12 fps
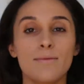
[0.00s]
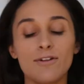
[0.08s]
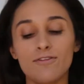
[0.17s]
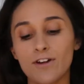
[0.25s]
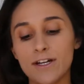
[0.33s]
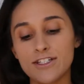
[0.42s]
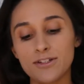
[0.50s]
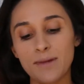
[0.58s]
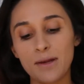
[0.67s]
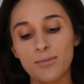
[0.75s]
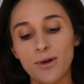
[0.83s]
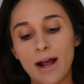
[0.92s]
Before I do
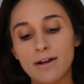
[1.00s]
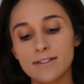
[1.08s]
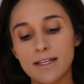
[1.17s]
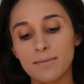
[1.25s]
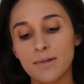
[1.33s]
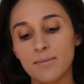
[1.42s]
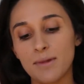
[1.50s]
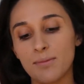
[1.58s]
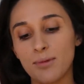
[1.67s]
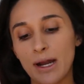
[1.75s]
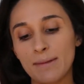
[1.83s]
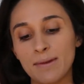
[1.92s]
my brows, I'm going to be
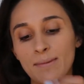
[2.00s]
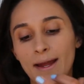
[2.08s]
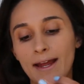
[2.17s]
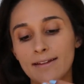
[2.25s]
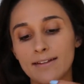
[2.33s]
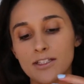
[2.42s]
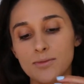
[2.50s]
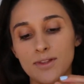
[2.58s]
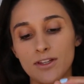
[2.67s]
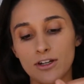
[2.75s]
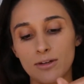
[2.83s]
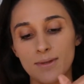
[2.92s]
priming my eyelids with
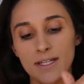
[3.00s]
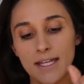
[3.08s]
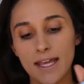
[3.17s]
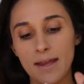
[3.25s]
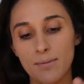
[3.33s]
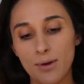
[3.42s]
the Urban Decay